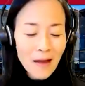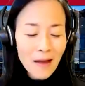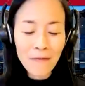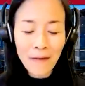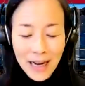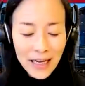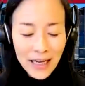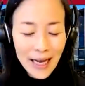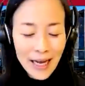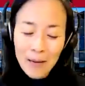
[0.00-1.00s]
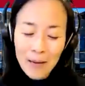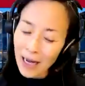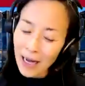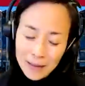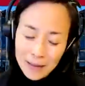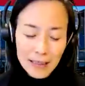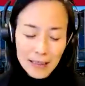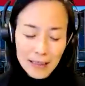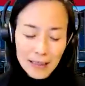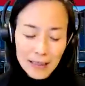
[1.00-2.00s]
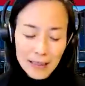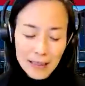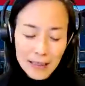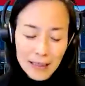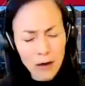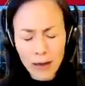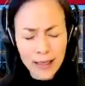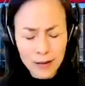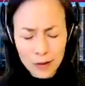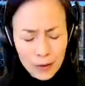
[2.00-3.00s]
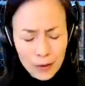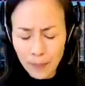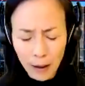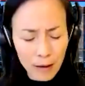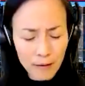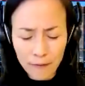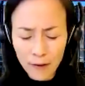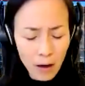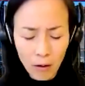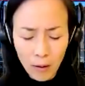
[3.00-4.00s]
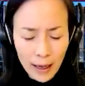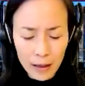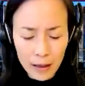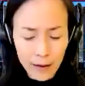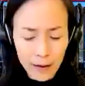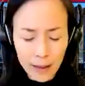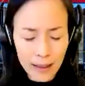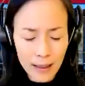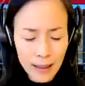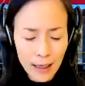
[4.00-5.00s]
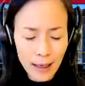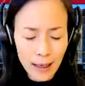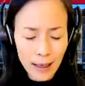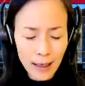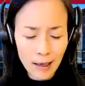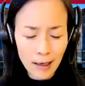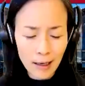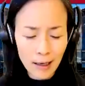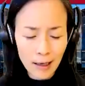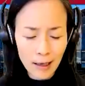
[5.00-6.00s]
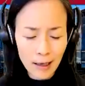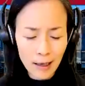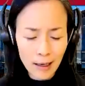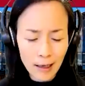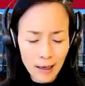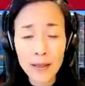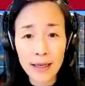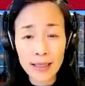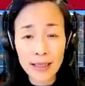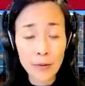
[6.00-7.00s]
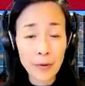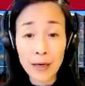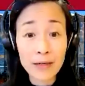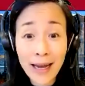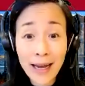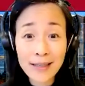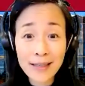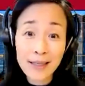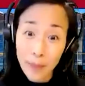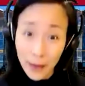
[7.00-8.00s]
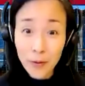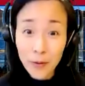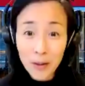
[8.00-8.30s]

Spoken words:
Finally, perhaps least interestingly, but it is certainly part of OIRA that many people talk about, if only because they deal with it every day, is the